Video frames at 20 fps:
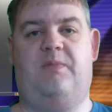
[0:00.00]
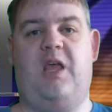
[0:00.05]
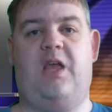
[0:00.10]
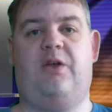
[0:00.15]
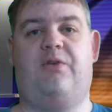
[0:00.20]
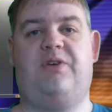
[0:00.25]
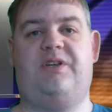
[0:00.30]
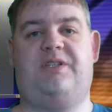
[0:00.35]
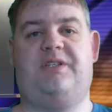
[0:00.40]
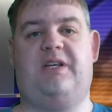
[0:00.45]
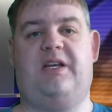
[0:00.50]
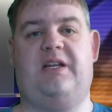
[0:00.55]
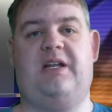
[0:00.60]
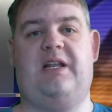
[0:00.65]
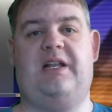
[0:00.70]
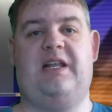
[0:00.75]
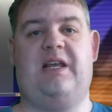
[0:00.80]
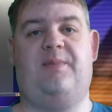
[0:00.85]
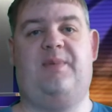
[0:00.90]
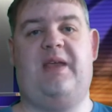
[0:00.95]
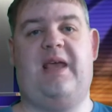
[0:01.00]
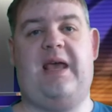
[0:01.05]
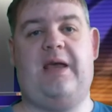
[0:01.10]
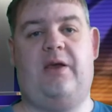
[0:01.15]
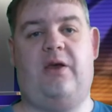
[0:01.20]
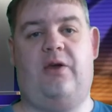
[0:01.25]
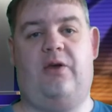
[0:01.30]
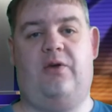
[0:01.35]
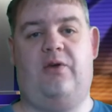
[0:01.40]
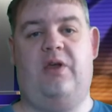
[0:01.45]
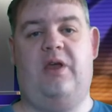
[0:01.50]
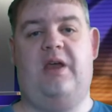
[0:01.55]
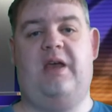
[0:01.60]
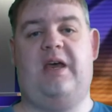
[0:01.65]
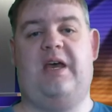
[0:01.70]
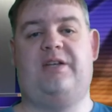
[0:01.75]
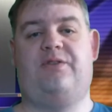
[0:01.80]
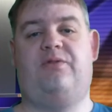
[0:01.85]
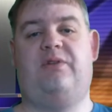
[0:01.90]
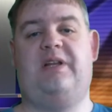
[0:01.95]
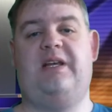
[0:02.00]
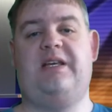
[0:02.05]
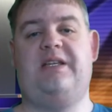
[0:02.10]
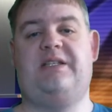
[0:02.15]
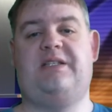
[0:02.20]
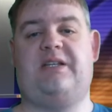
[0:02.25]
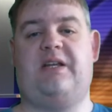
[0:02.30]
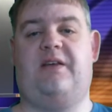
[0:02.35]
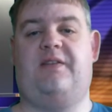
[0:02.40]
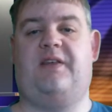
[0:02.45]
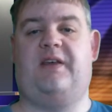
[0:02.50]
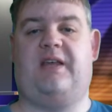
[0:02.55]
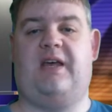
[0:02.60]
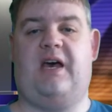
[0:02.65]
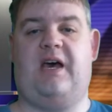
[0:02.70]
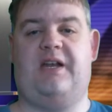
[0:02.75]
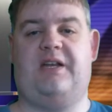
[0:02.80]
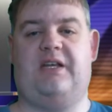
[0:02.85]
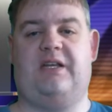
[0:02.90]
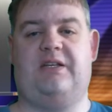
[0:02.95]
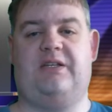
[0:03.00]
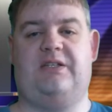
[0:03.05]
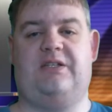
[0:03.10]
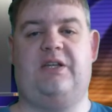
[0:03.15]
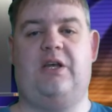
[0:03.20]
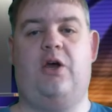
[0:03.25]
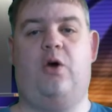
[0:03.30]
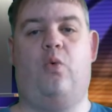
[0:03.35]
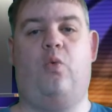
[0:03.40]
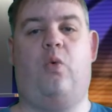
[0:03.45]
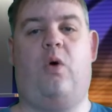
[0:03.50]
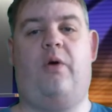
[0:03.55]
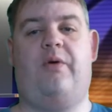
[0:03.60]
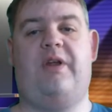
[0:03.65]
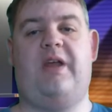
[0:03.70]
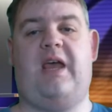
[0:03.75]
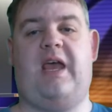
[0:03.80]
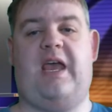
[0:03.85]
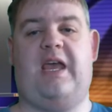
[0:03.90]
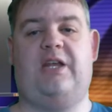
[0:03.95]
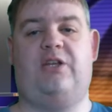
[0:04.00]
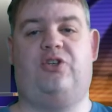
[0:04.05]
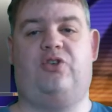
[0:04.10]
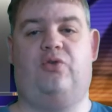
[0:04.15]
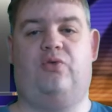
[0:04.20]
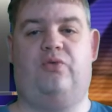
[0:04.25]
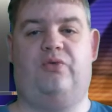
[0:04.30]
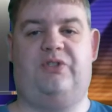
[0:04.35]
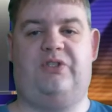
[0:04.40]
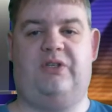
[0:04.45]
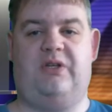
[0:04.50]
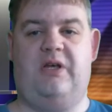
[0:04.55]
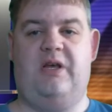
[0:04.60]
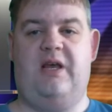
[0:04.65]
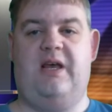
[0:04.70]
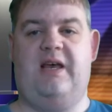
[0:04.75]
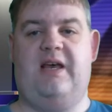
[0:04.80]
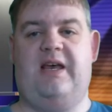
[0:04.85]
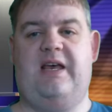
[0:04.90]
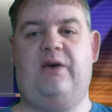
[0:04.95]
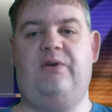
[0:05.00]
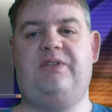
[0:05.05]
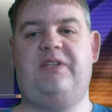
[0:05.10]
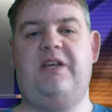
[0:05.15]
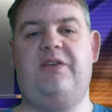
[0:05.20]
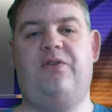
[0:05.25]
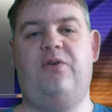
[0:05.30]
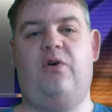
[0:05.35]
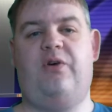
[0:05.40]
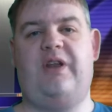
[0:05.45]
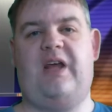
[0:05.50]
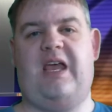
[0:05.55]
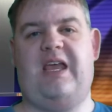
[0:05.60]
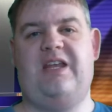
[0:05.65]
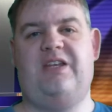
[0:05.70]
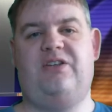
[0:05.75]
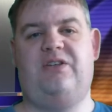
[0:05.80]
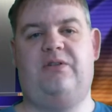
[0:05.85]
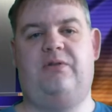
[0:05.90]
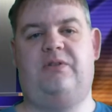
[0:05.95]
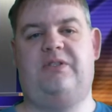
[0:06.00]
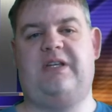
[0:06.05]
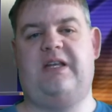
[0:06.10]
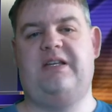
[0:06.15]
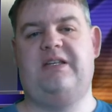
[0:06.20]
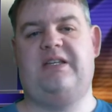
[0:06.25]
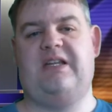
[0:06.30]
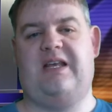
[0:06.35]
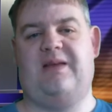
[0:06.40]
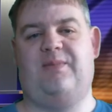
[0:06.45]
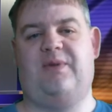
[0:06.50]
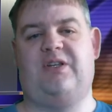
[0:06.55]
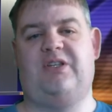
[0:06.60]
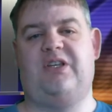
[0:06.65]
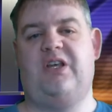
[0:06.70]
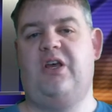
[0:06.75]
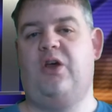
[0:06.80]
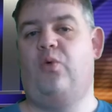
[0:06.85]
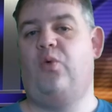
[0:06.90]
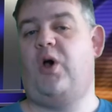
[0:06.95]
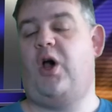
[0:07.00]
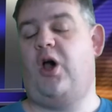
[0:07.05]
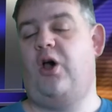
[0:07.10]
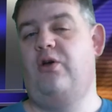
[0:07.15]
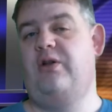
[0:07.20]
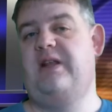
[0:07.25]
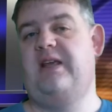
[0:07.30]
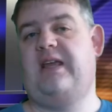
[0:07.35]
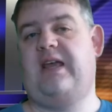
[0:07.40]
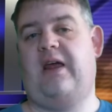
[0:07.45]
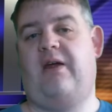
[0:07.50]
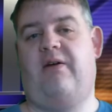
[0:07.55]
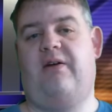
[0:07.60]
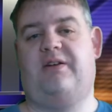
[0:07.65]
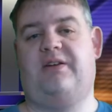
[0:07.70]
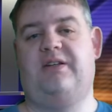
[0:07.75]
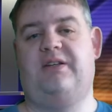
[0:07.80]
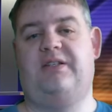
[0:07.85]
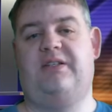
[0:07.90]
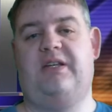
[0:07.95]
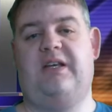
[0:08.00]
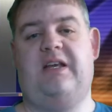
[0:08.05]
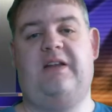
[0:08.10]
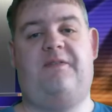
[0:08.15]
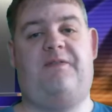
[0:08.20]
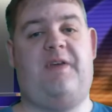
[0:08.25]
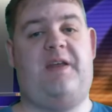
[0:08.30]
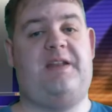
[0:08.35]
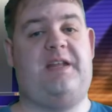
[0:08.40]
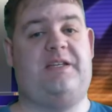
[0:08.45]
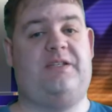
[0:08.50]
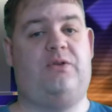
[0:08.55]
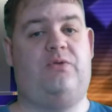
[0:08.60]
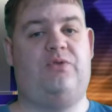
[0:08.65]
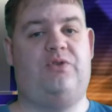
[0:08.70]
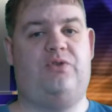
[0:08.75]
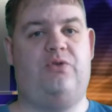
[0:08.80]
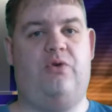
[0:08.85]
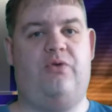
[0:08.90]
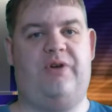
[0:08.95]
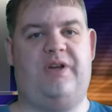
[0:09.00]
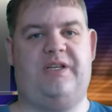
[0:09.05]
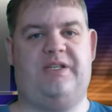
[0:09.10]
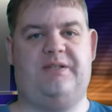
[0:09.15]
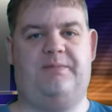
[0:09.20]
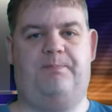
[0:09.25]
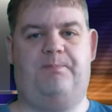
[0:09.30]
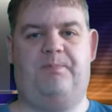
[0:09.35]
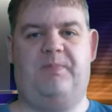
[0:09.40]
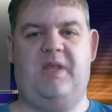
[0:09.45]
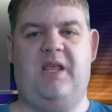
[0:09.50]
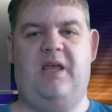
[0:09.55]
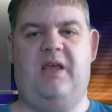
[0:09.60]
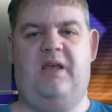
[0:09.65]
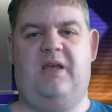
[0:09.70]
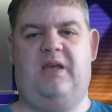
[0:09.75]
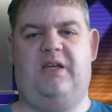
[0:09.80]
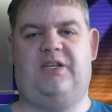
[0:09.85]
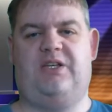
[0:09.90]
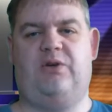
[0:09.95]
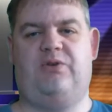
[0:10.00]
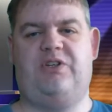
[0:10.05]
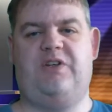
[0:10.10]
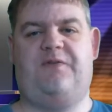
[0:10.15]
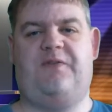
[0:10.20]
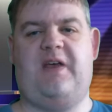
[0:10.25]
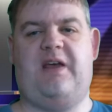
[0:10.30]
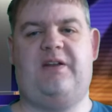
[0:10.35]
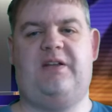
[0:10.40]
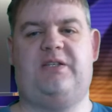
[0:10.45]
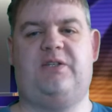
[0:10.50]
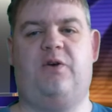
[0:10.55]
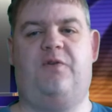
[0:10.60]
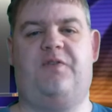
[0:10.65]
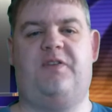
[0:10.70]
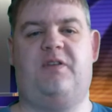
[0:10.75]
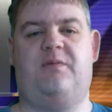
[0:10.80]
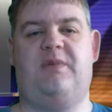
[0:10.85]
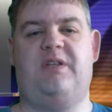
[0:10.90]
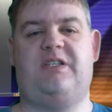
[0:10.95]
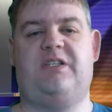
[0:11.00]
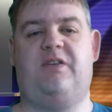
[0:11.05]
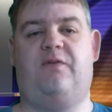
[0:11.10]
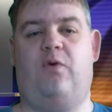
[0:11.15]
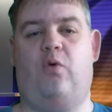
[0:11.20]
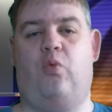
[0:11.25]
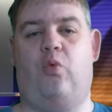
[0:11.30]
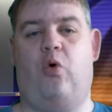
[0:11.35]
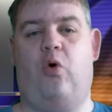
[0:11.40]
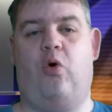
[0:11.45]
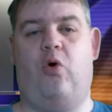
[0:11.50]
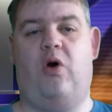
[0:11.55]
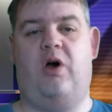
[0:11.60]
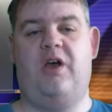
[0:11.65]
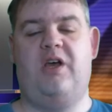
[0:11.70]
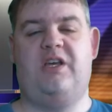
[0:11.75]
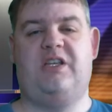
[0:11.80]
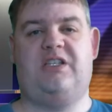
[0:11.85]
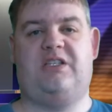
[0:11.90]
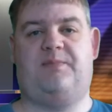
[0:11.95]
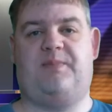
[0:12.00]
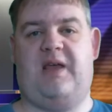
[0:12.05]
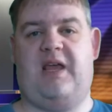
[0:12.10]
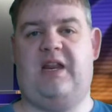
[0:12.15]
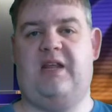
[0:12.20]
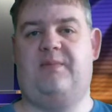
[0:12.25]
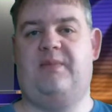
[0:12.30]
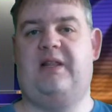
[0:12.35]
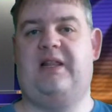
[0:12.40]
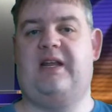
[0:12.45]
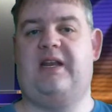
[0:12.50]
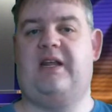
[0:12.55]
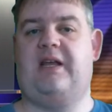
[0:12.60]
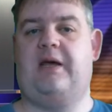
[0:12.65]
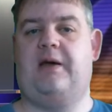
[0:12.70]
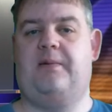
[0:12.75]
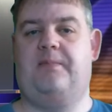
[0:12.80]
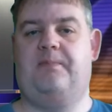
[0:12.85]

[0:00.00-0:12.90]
Christina Lee Bianco has released The Guardians, Warrior Angels. Elsie thought angels and demons were only characters in fantastical stories, until she found herself in the midst of a war spanning millennia.